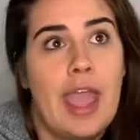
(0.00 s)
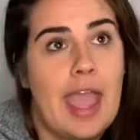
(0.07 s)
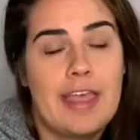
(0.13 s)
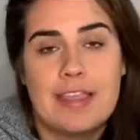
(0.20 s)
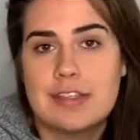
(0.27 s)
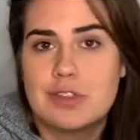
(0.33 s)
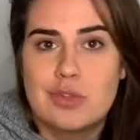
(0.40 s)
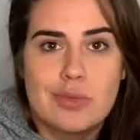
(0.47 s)

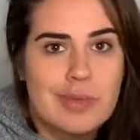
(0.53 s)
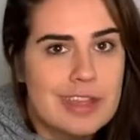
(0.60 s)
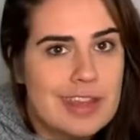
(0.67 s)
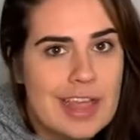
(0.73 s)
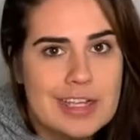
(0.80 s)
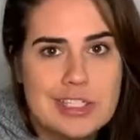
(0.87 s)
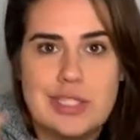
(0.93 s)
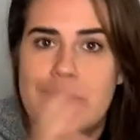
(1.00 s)
and that's normally
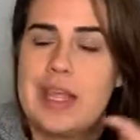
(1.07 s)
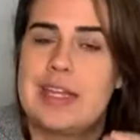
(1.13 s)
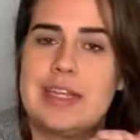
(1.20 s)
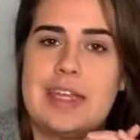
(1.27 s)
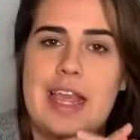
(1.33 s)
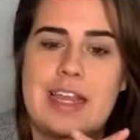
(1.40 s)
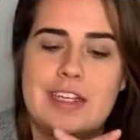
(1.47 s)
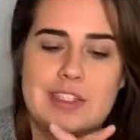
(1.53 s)
like
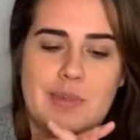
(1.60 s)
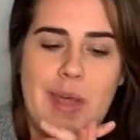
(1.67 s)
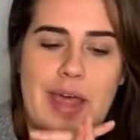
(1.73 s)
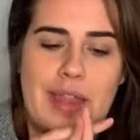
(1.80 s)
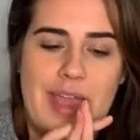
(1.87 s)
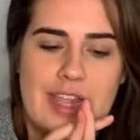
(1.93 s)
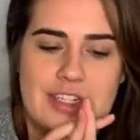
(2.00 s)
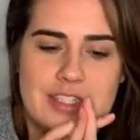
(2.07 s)
$2.99 as
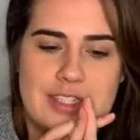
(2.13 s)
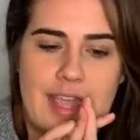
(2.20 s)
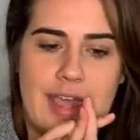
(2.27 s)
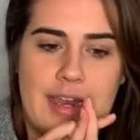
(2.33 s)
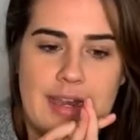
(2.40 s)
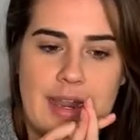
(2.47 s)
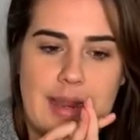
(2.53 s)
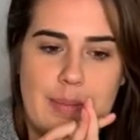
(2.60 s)
well, and just
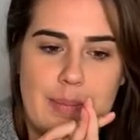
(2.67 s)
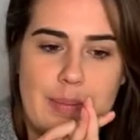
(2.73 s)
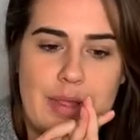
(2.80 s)
add it in.